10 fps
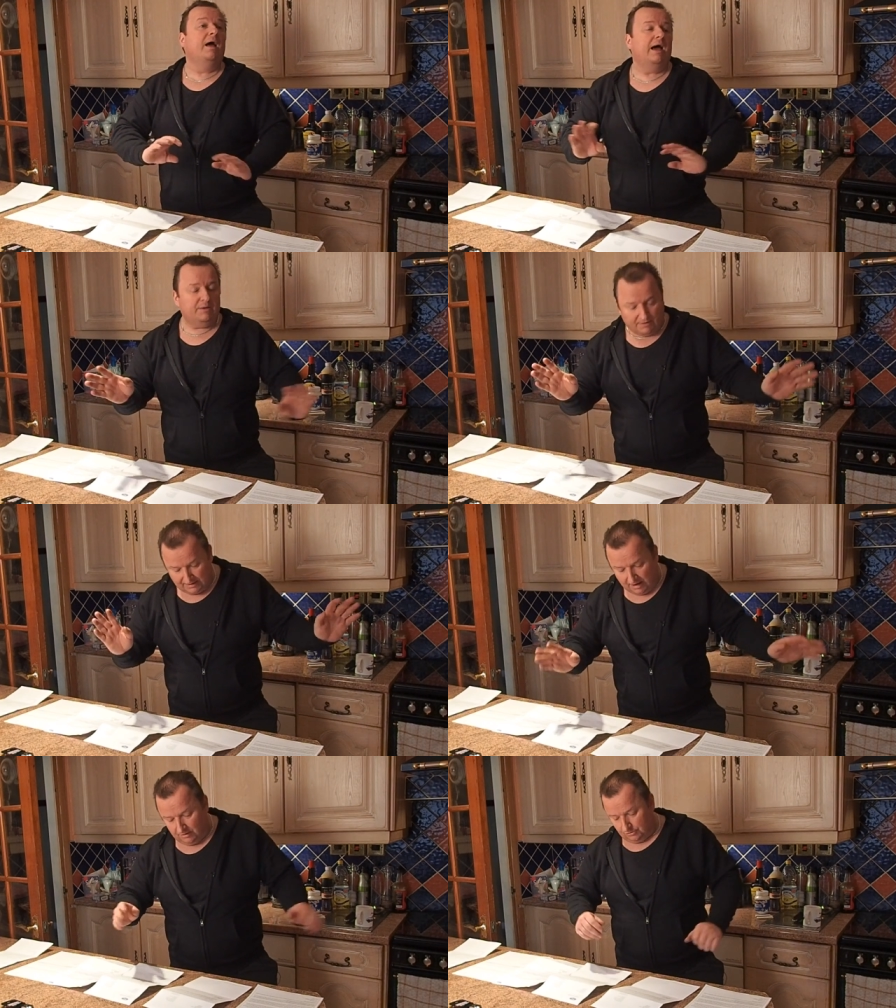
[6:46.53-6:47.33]
Anyway,
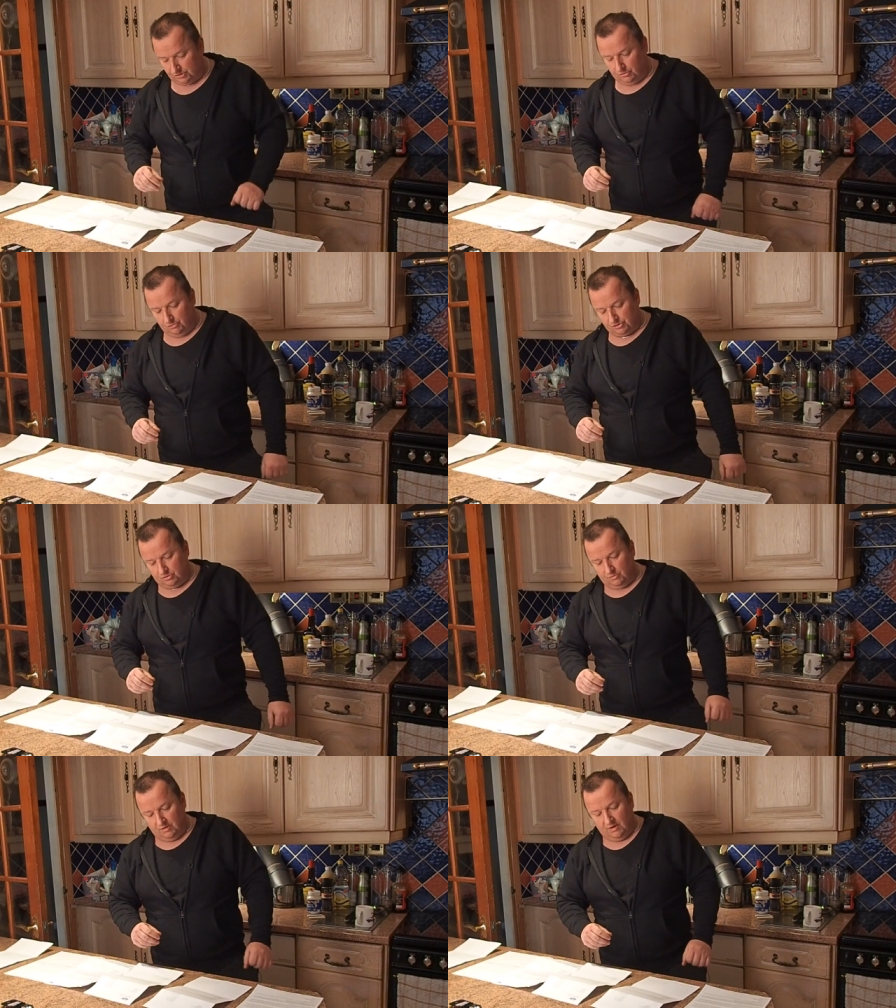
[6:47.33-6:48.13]
cut a long story
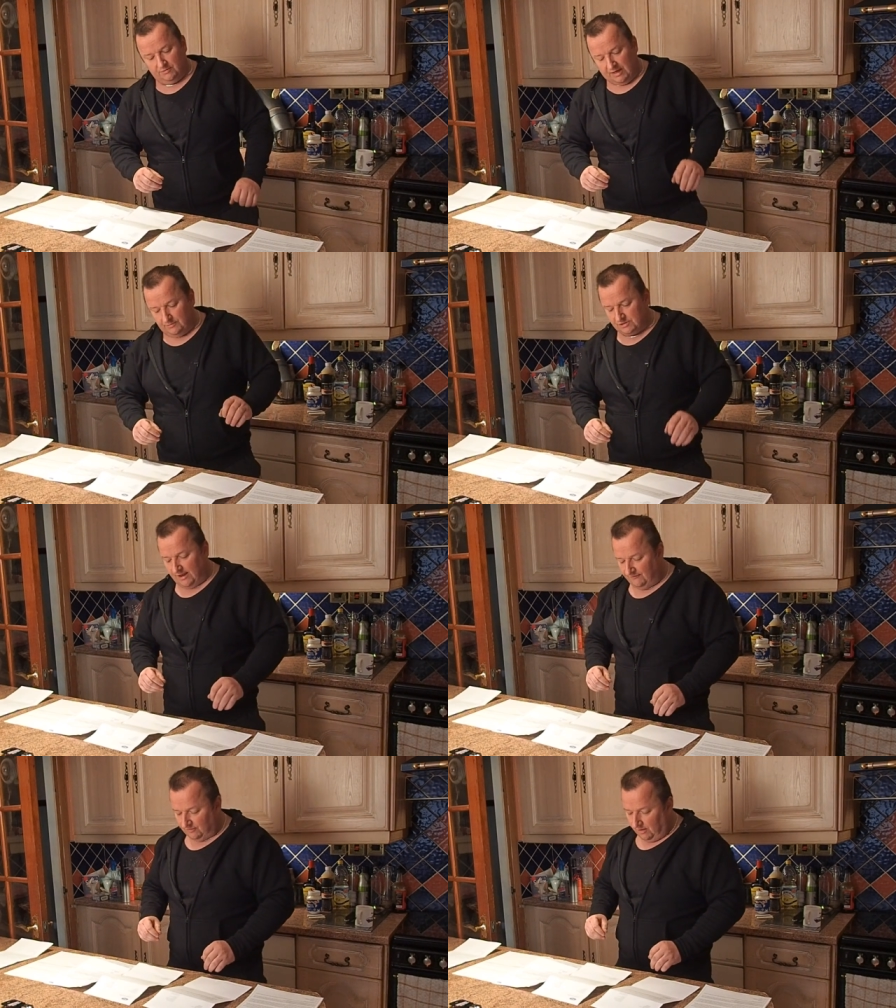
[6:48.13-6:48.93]
short, that was
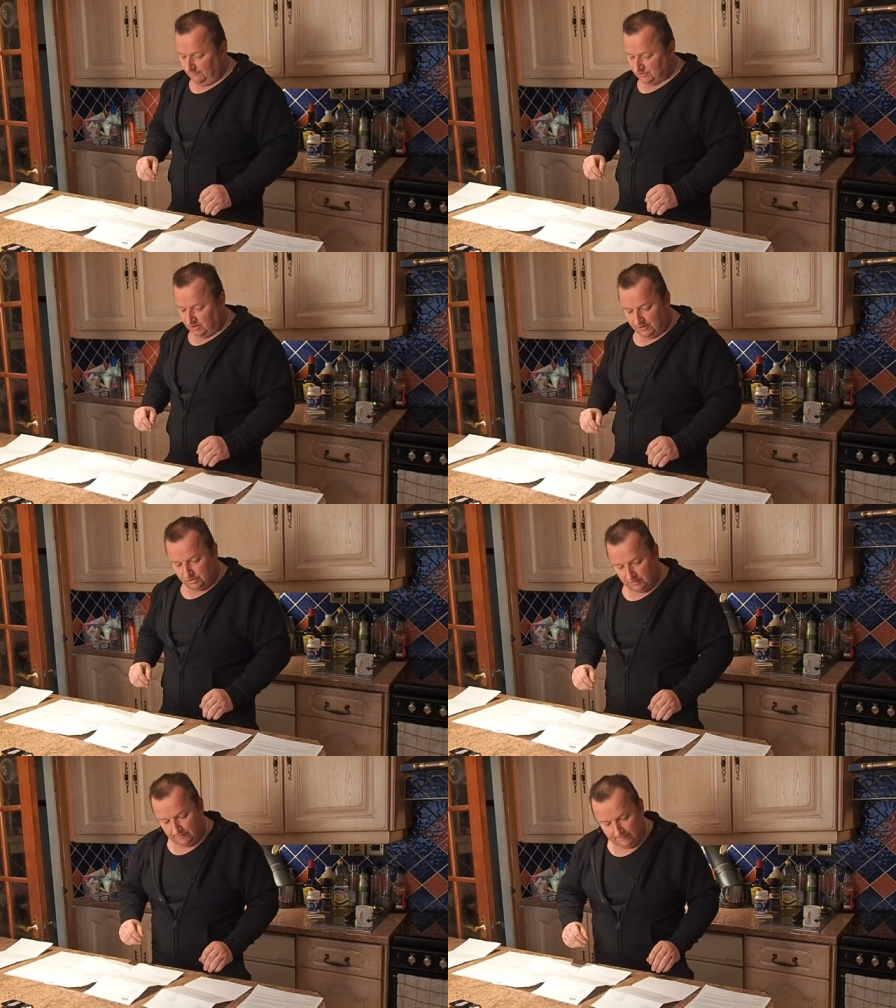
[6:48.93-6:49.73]
that for
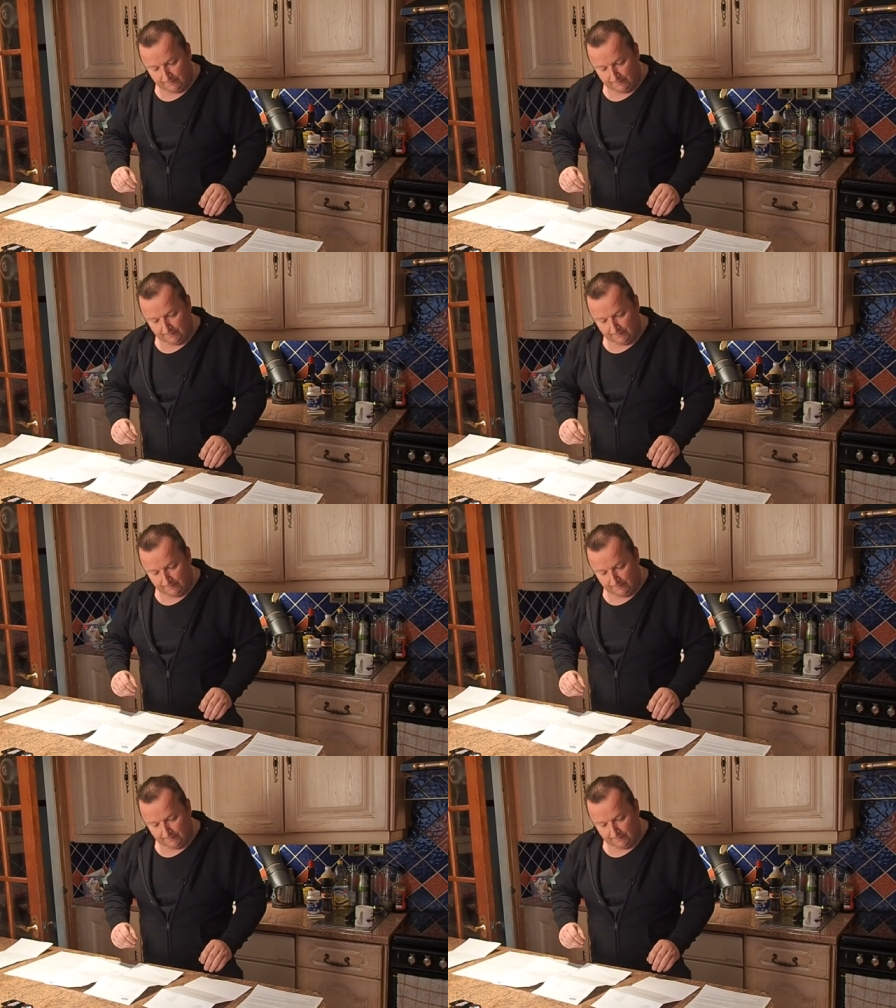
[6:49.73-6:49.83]
conversation.